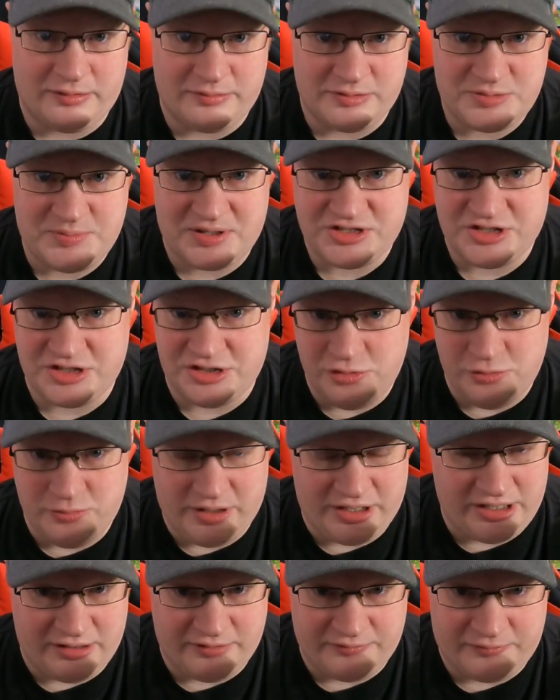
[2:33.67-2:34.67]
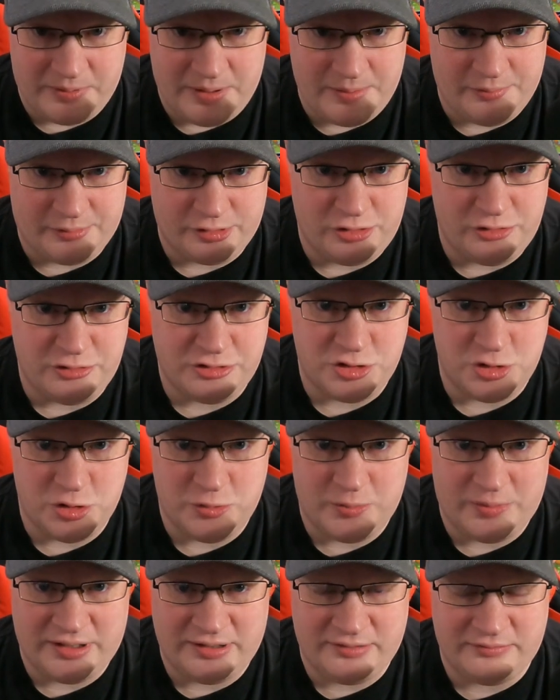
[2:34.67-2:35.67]
especially new media, for people at
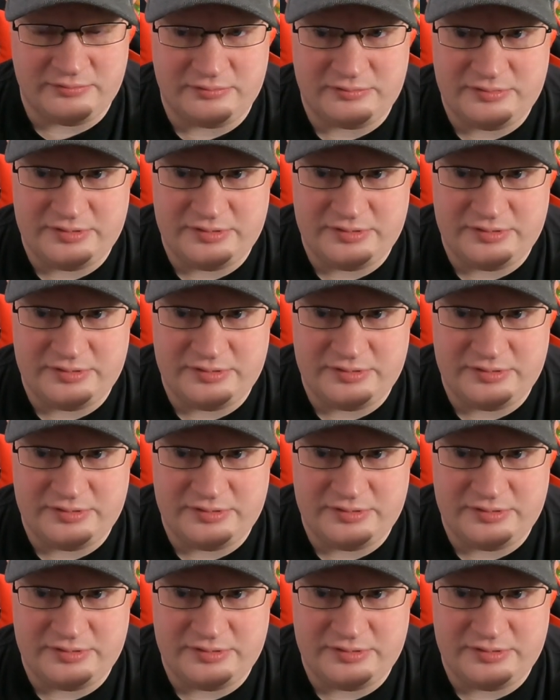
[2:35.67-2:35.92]
YouTube and